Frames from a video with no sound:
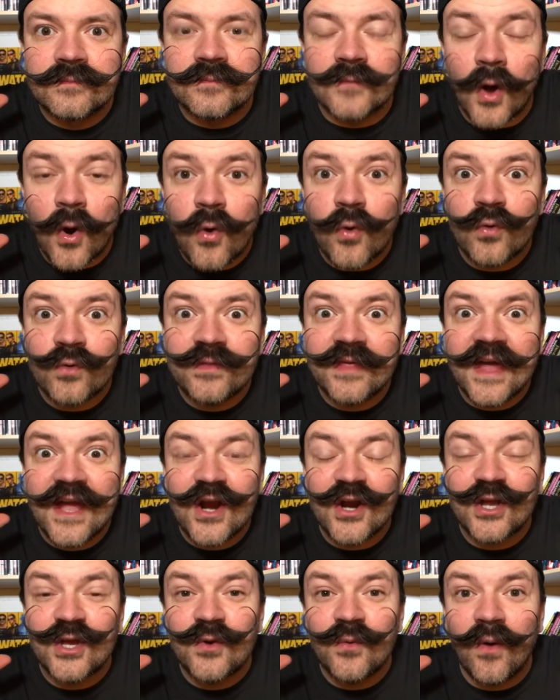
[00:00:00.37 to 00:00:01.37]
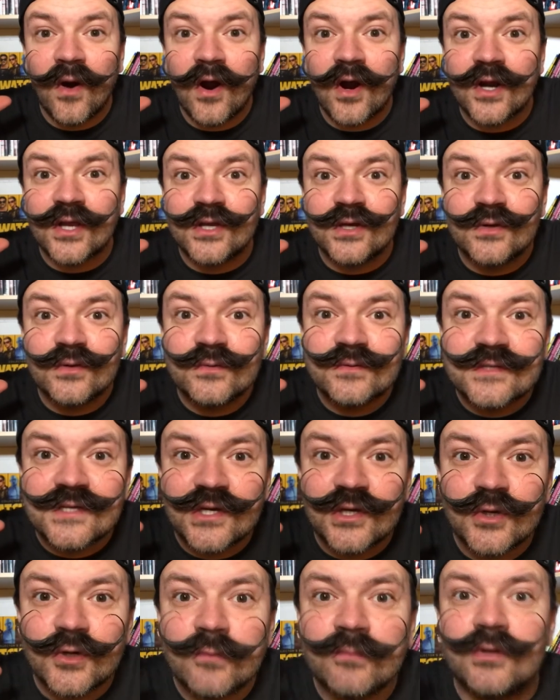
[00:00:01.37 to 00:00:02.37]
Oh, there you are,
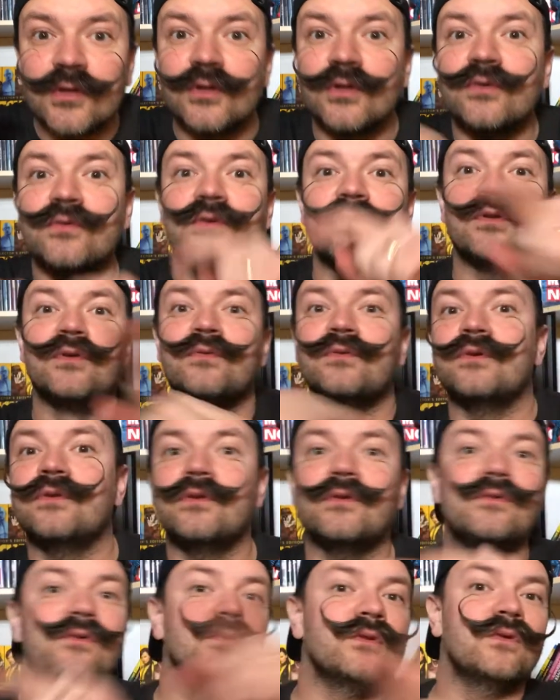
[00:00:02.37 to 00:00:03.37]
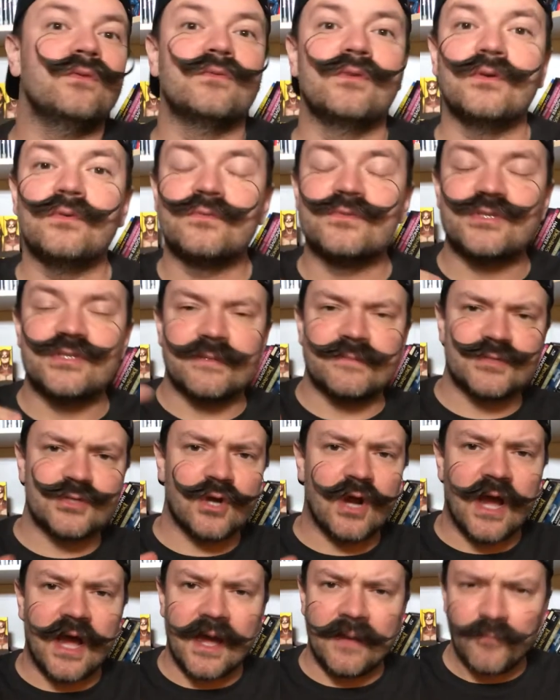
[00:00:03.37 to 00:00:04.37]
YouTube. Doodle, doodle, doodle, doodle, do.
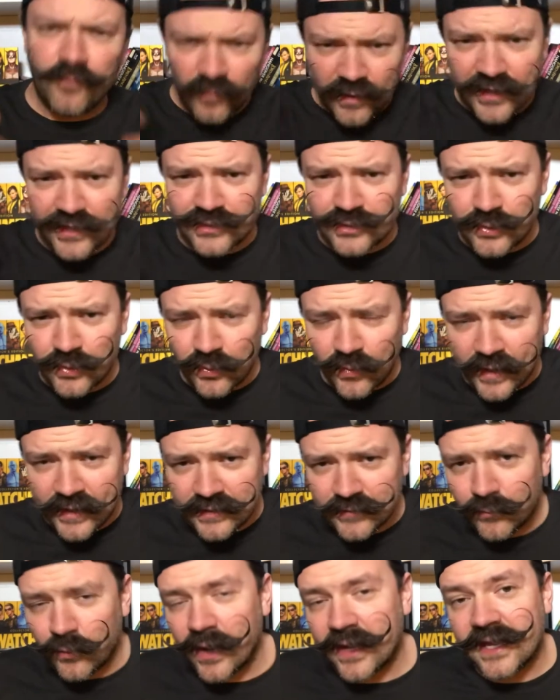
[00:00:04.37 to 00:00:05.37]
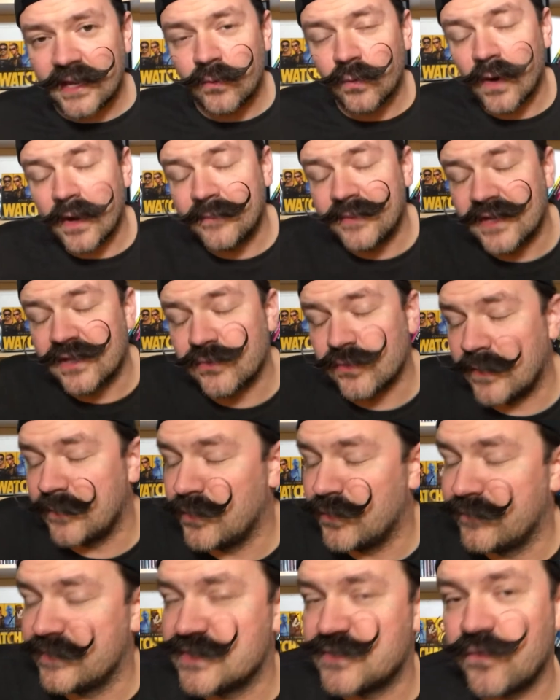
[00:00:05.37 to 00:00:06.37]
Subscribe. We're going to do a random ranking where I pick three
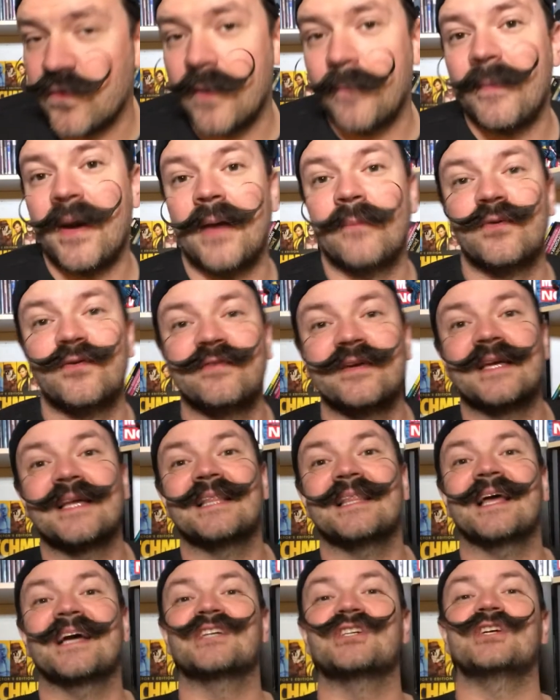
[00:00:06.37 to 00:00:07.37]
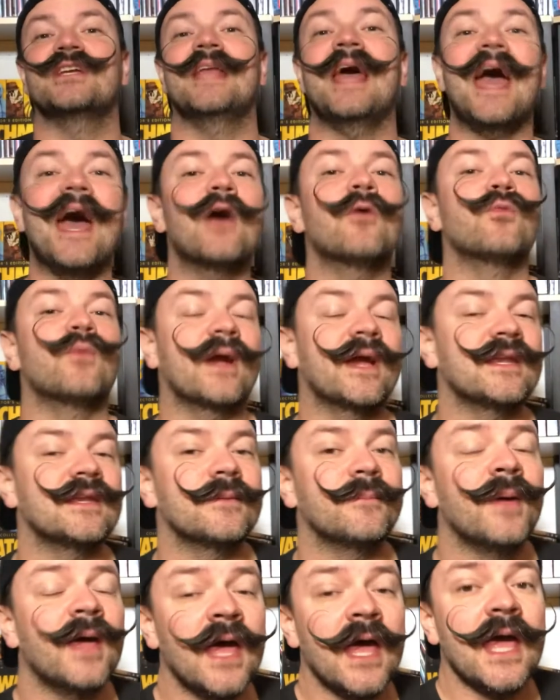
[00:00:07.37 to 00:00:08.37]
movies from my movie collection at
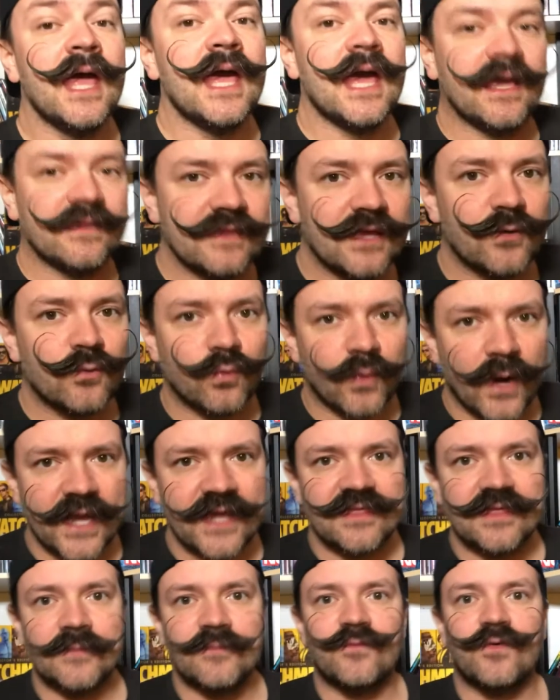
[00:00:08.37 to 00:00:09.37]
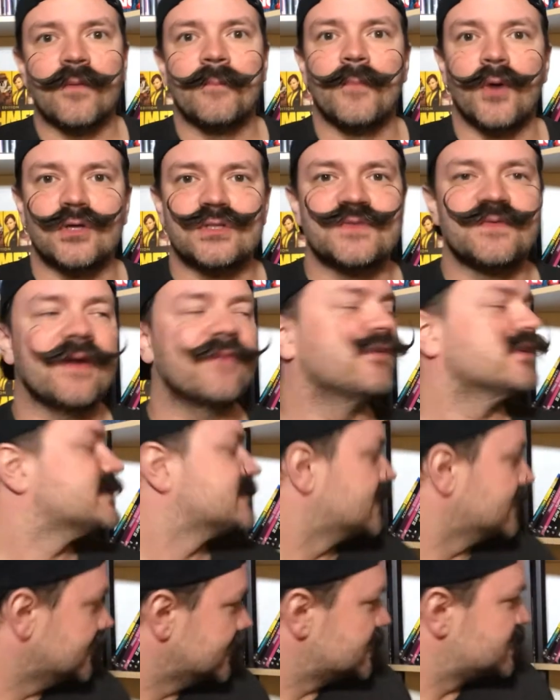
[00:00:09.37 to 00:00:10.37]
random and then rank them from most favorite
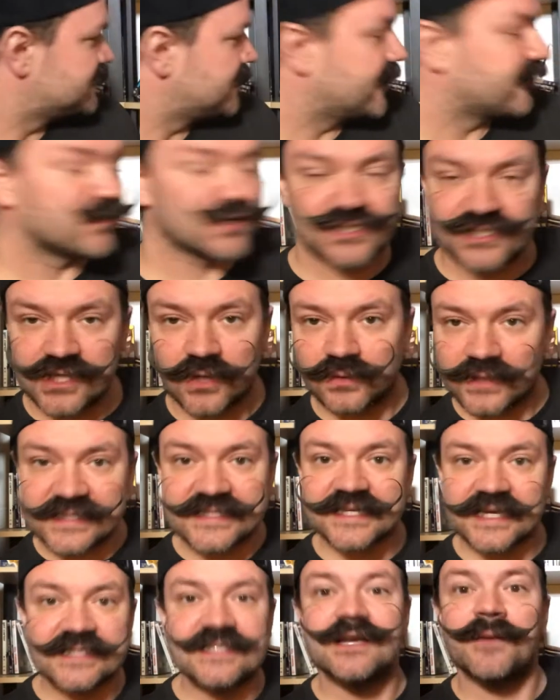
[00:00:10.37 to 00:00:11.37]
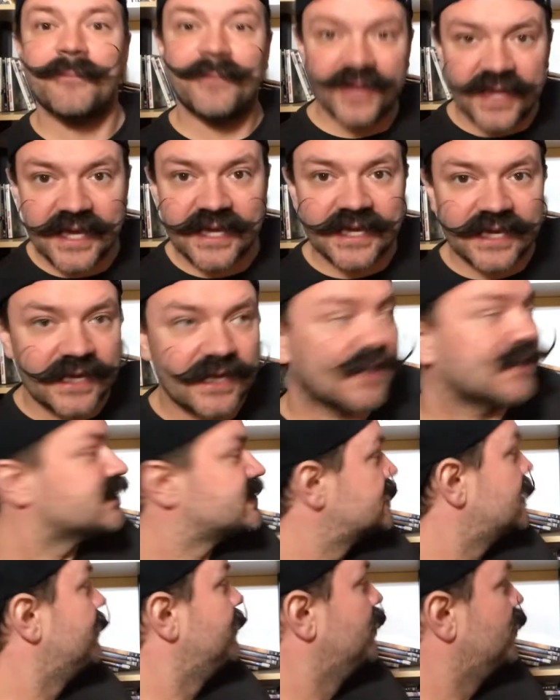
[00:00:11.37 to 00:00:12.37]
to least favorite. So let's get to picking
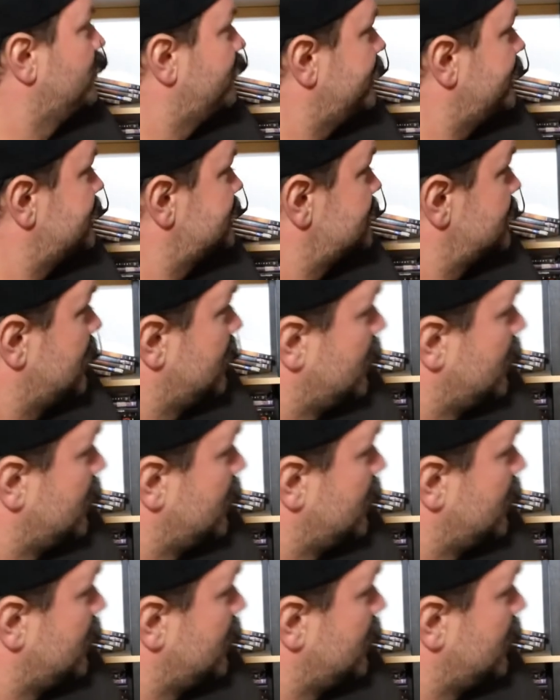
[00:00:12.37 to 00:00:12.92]
some movies.